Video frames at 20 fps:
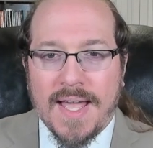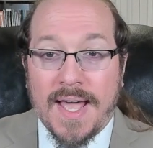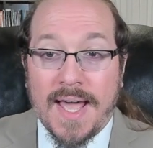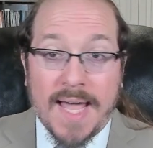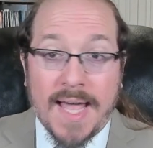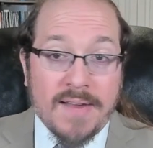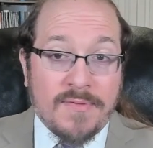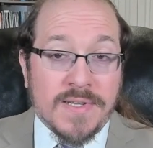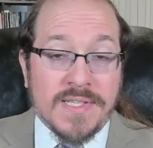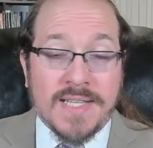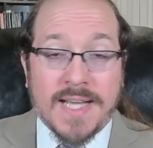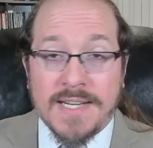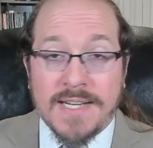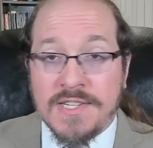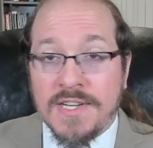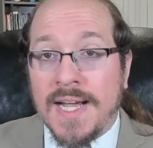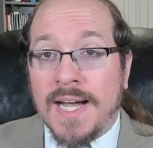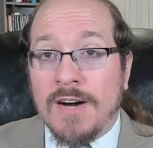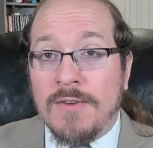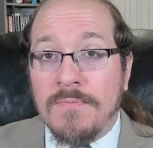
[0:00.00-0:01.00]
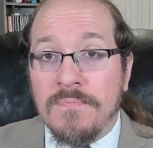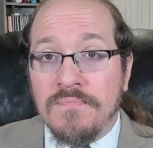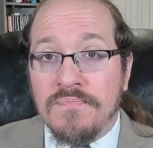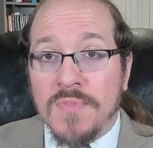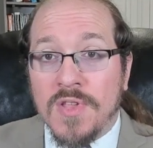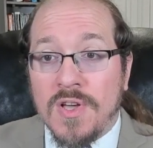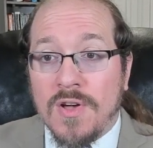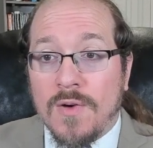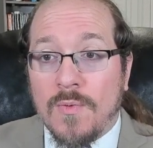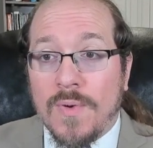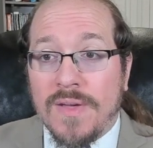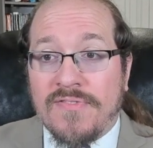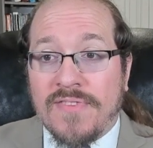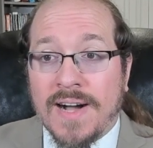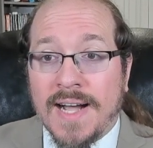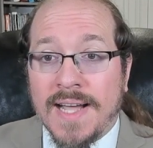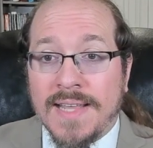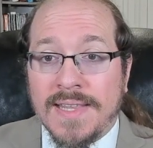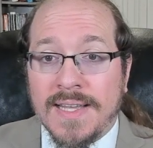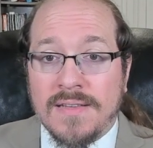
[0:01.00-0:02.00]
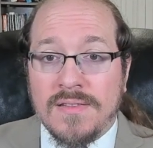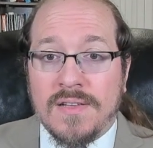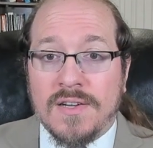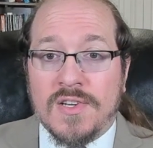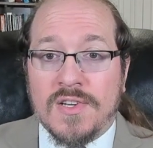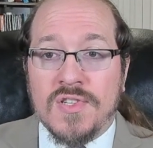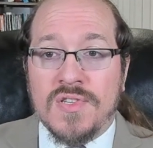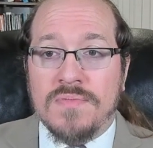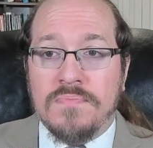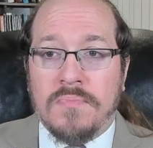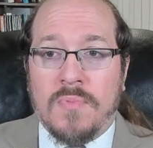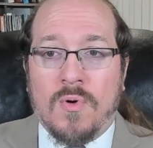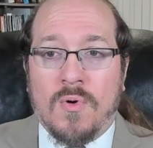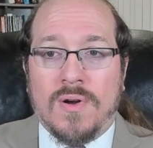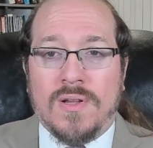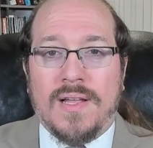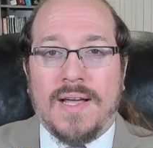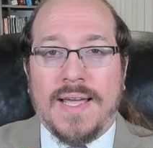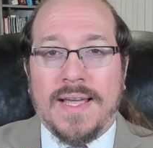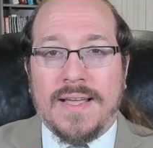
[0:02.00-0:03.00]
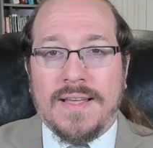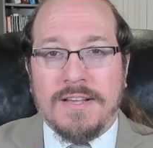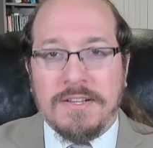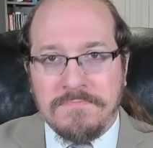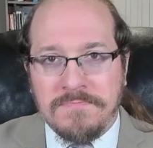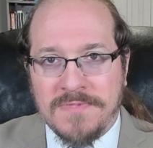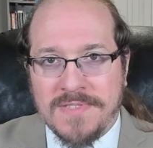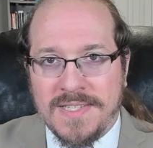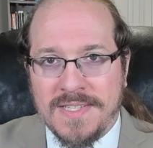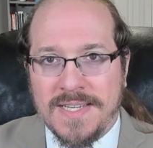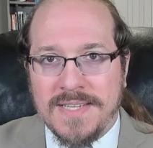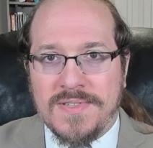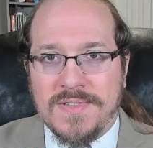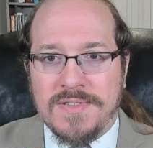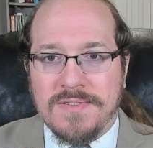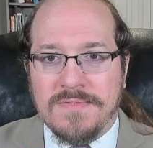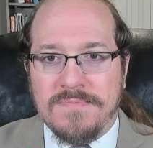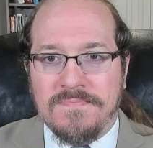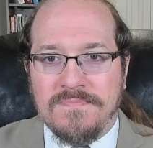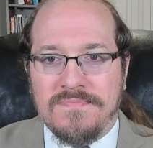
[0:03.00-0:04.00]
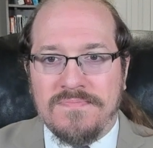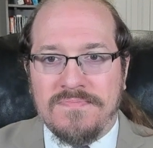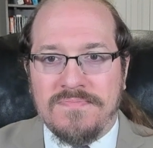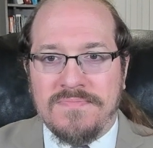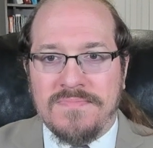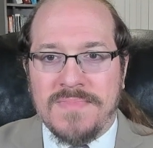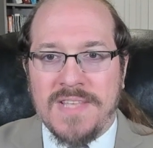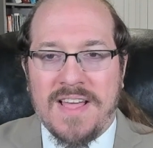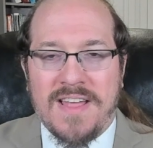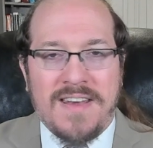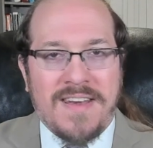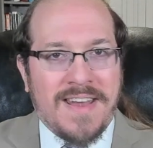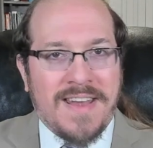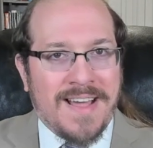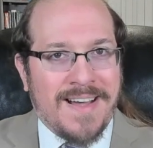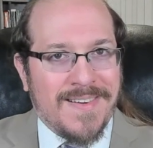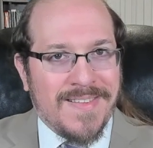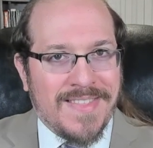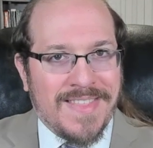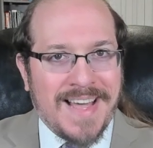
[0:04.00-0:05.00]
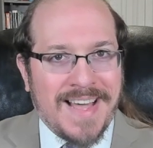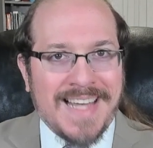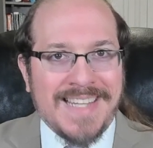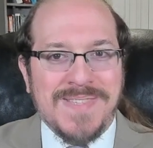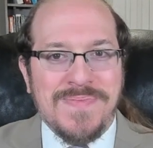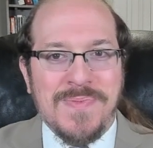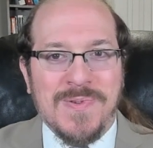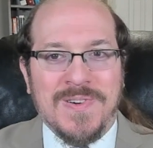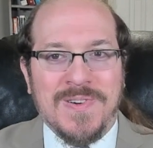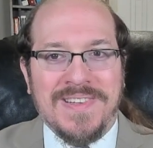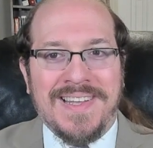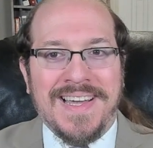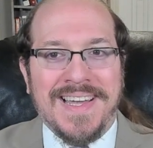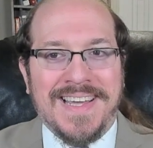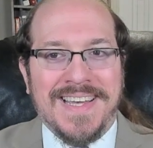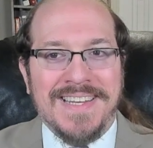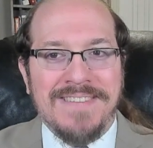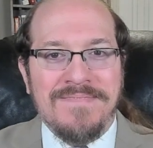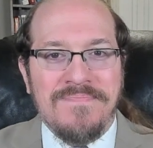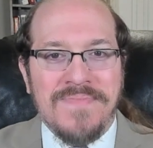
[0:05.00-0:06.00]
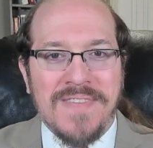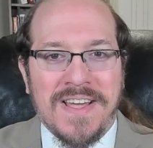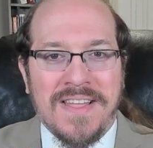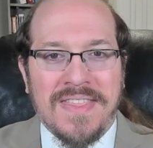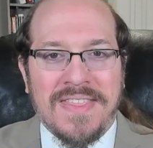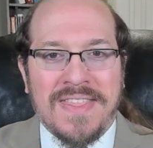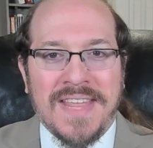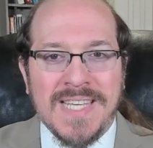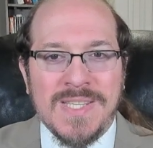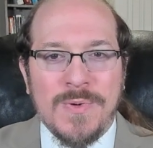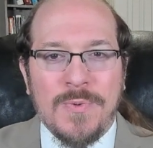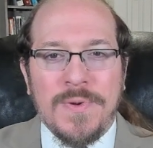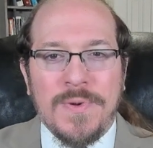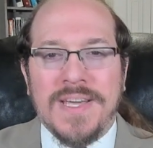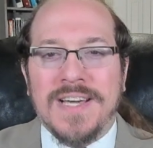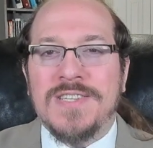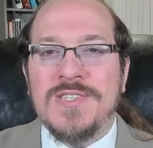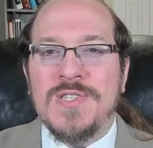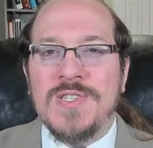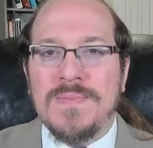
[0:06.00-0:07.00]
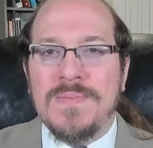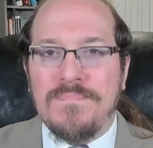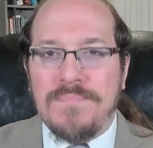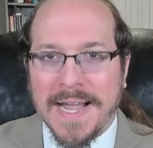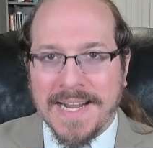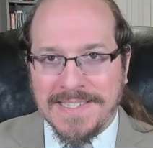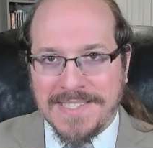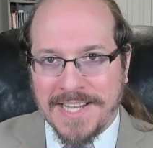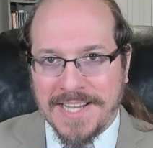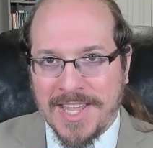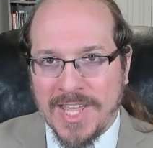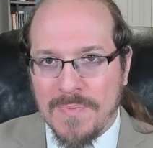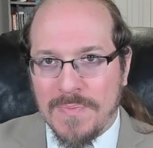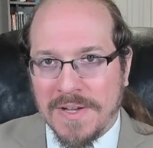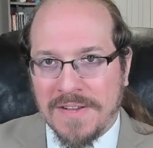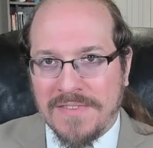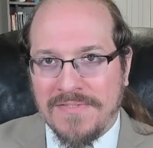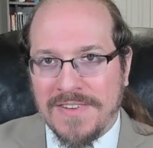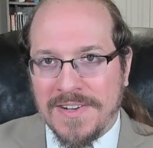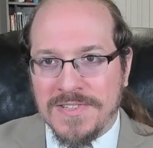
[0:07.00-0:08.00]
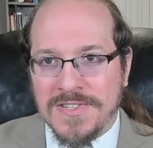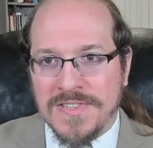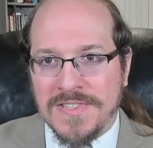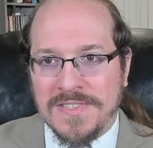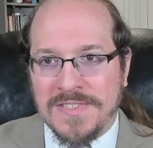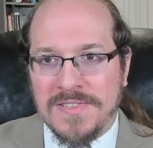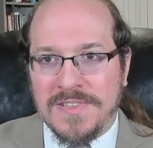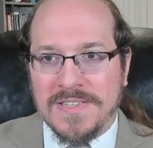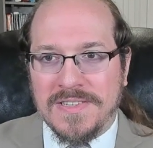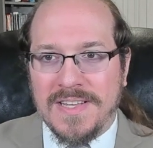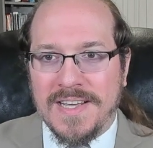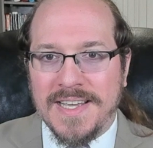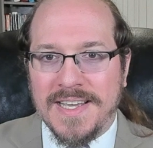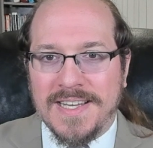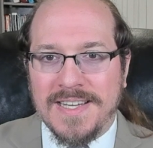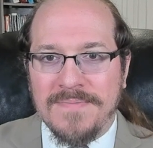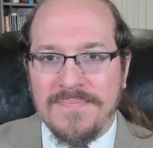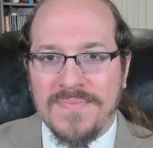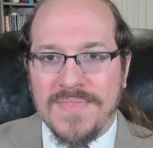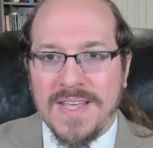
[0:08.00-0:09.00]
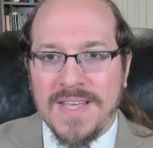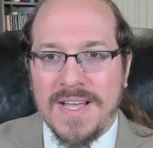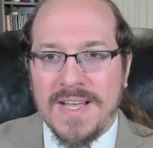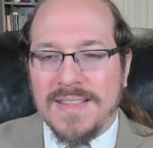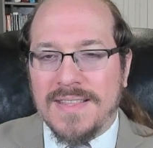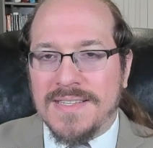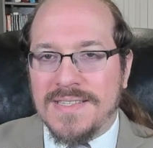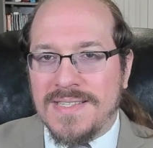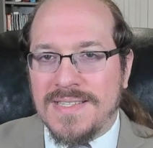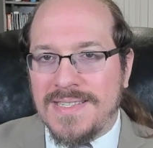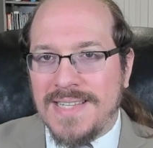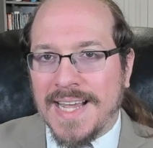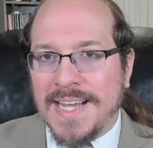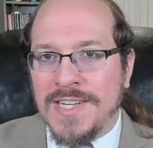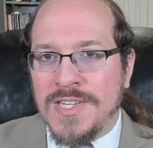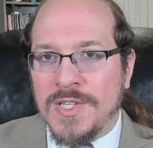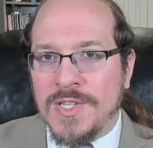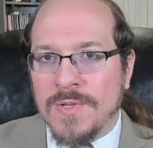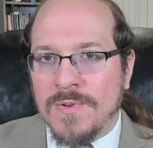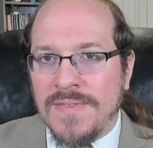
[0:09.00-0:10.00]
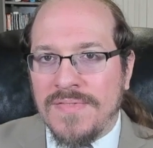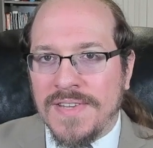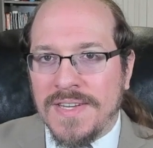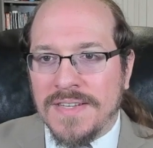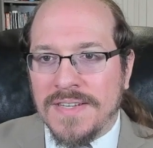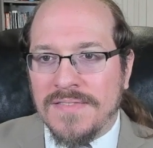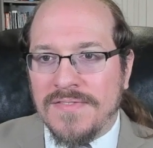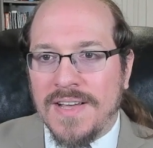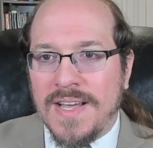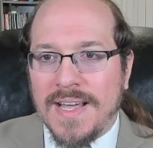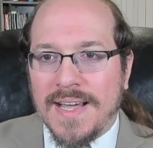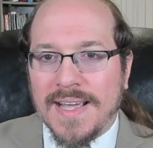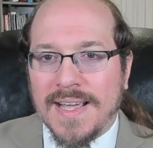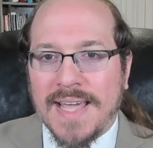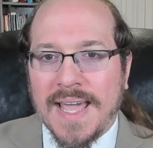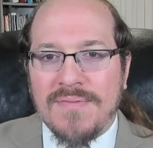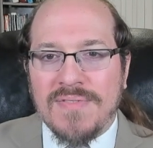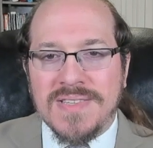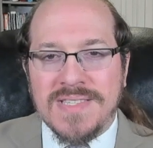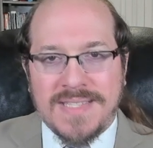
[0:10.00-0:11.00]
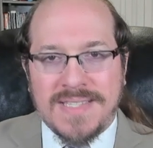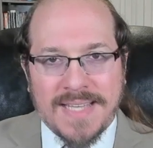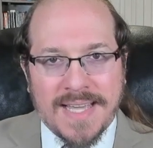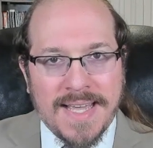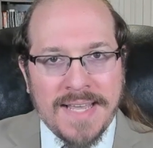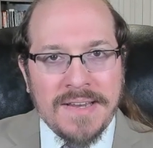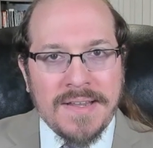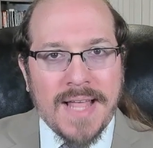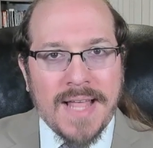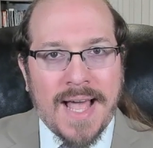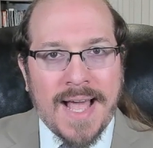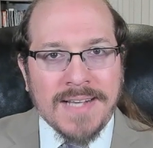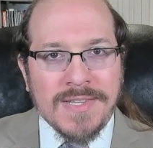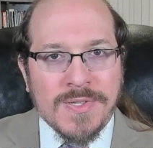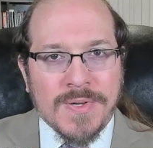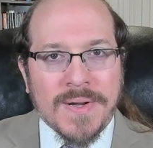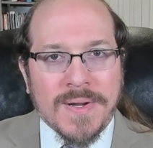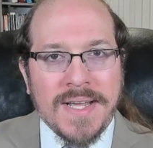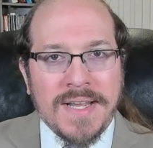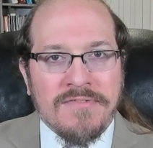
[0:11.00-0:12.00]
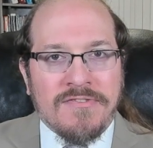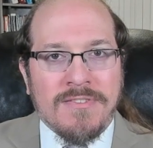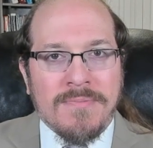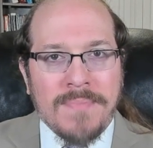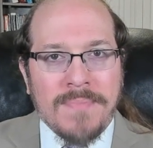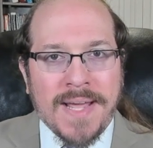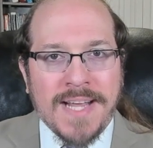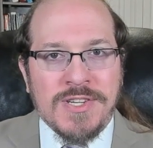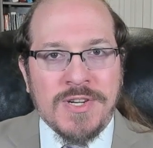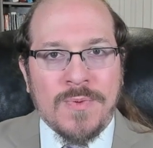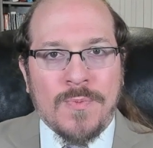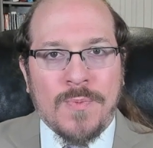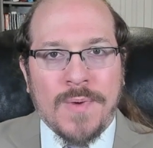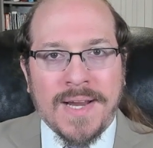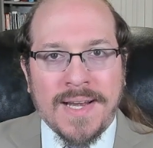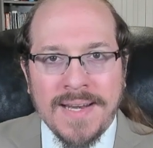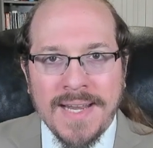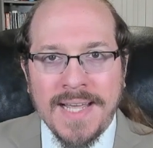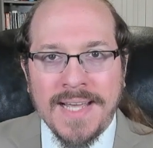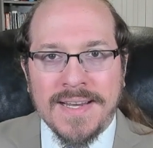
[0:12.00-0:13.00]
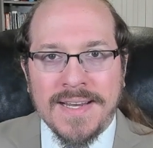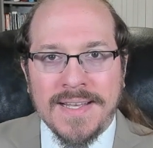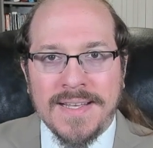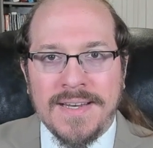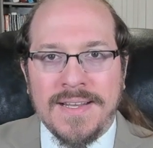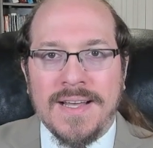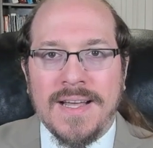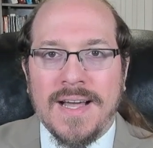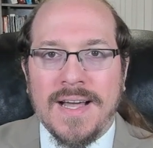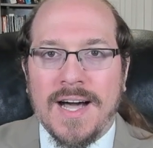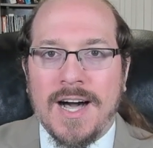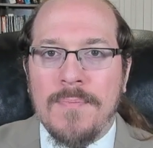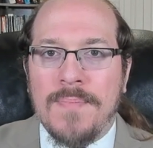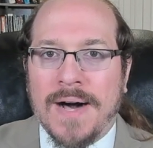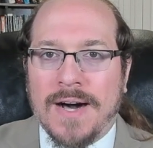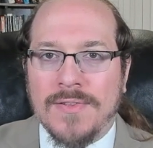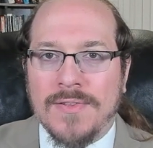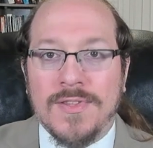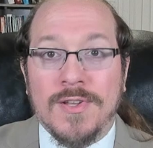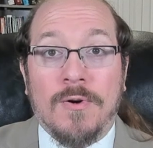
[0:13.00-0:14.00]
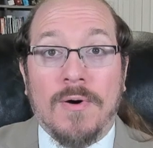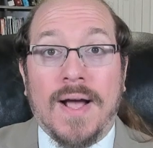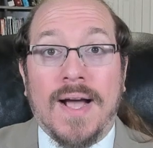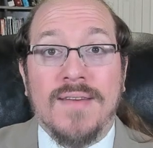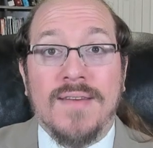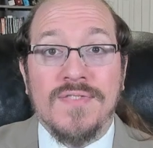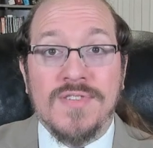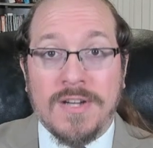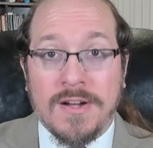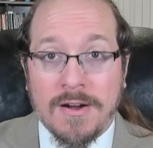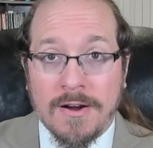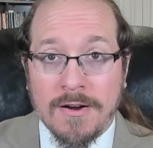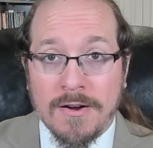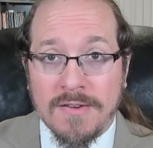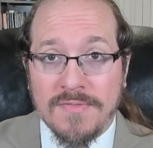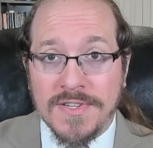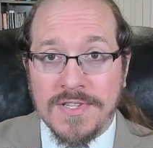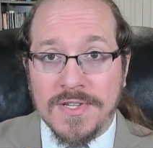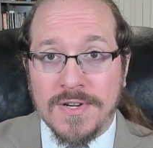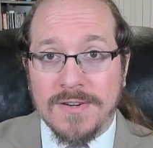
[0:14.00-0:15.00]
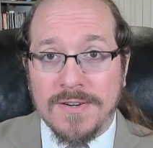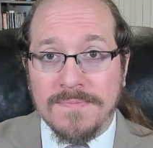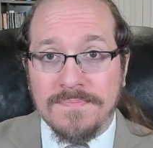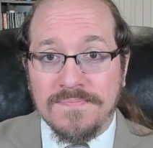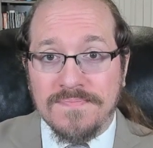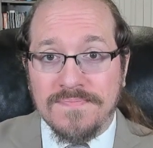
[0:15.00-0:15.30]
And if we sketch it out, we find that it looks more like this. Now that's more like it. That's what we expect a cubic function to look like. The second derivative gave us the extra information we needed about the graph's curvature.